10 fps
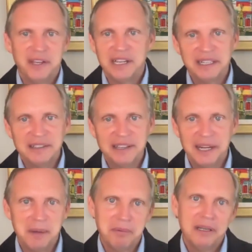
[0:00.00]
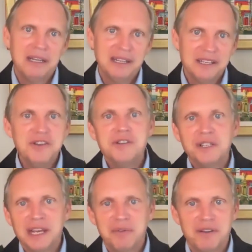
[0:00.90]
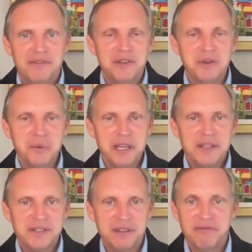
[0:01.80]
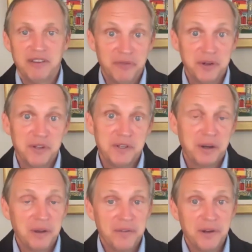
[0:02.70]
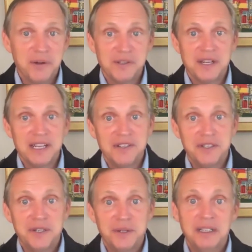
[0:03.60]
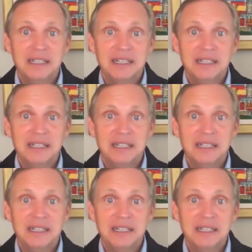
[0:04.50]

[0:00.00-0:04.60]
They clean that up usually every few weeks. If there is an issue,